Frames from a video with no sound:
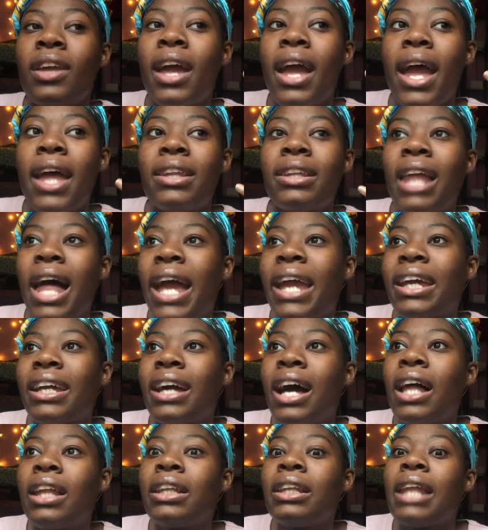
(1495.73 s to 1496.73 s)
and like
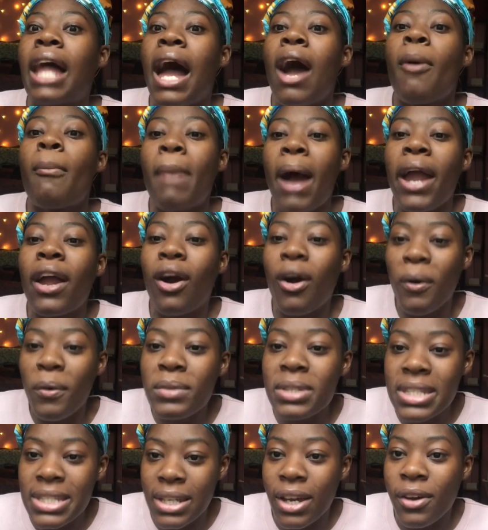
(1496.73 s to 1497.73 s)
allow my
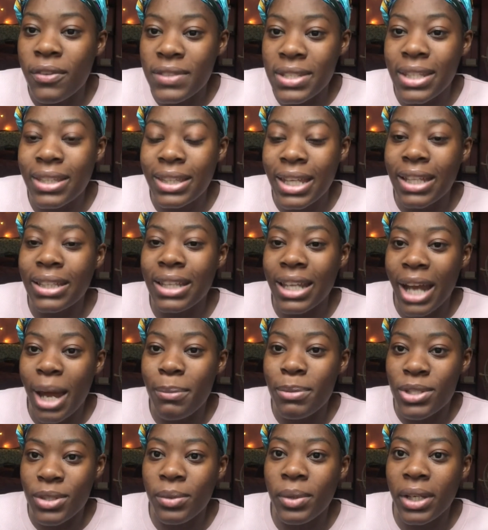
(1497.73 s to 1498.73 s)
own self to think that
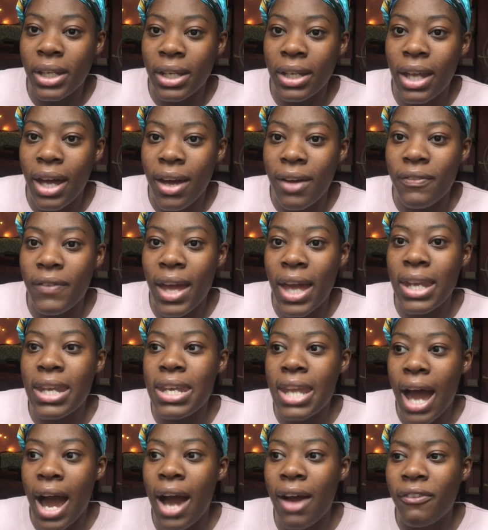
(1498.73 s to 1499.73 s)
I'm doing enough
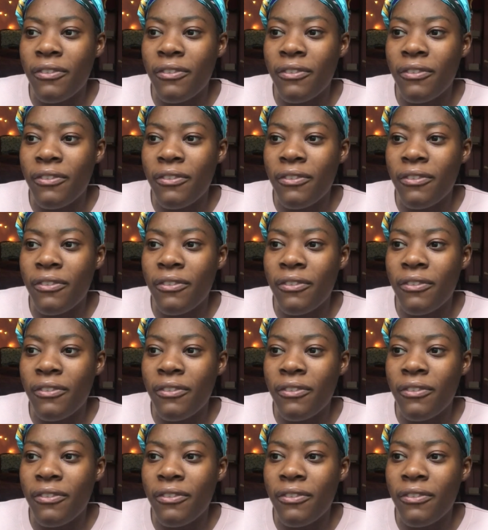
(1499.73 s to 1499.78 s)
and not